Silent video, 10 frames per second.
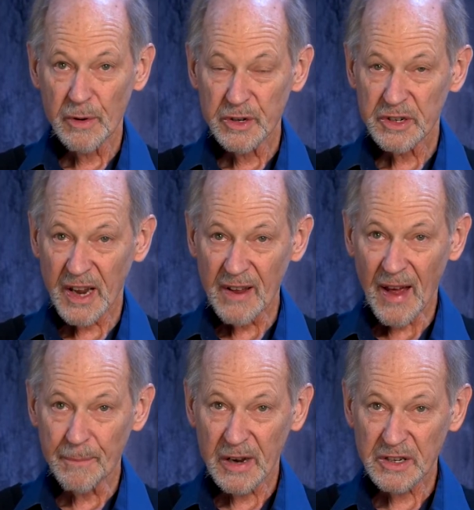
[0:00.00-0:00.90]
And why
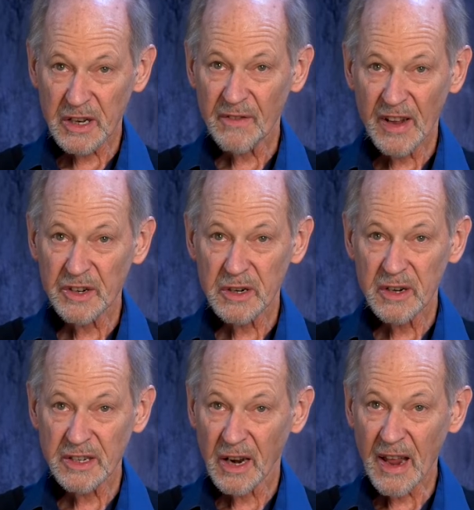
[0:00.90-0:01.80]
would you say that? Because
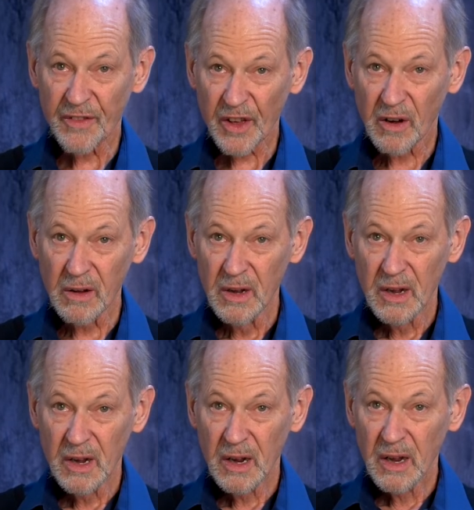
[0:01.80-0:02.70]
intervention is
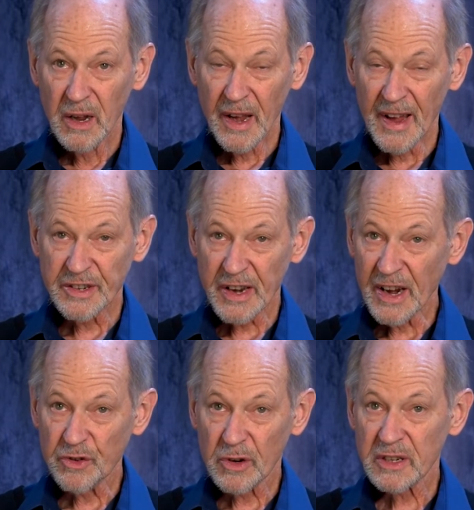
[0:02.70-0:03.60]
unethical,
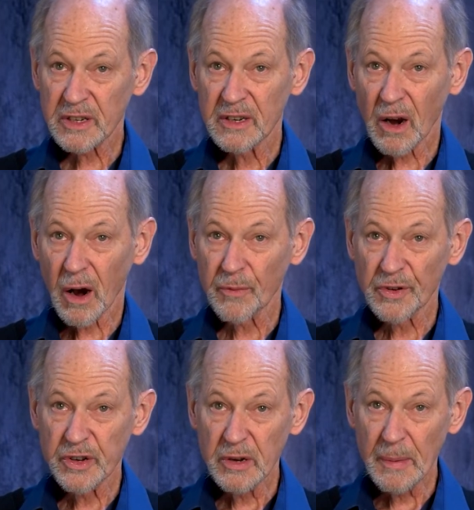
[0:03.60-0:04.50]
and it's dangerous, and
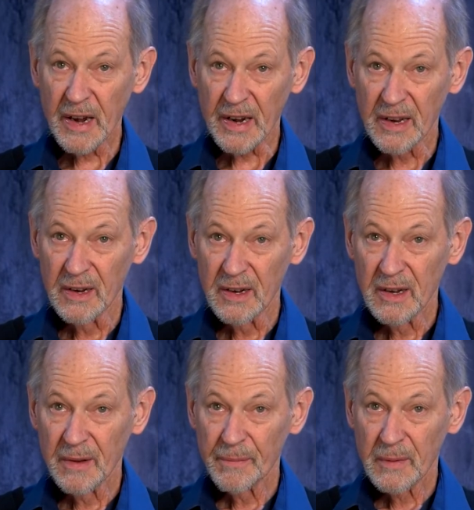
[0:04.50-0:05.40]
it's harmful to
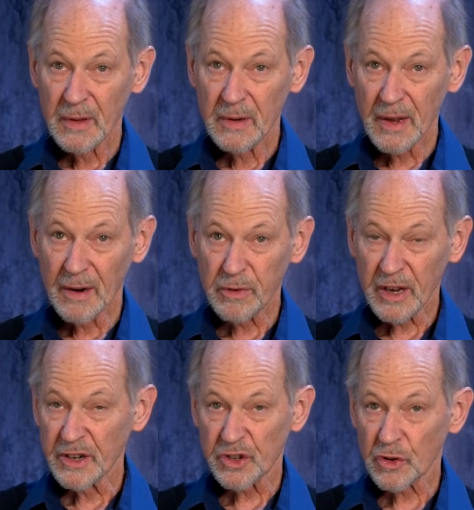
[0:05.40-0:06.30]
humanity,
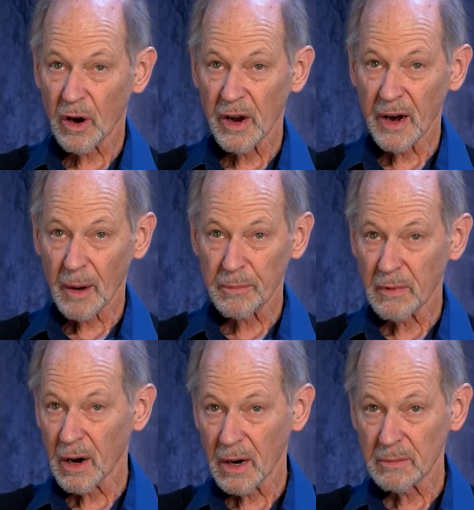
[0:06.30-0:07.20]
and can
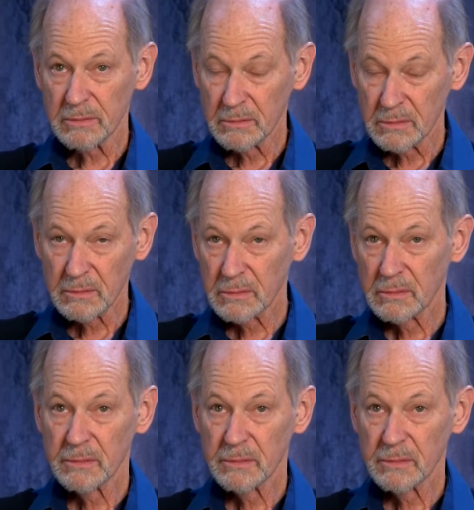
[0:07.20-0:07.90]
destroy our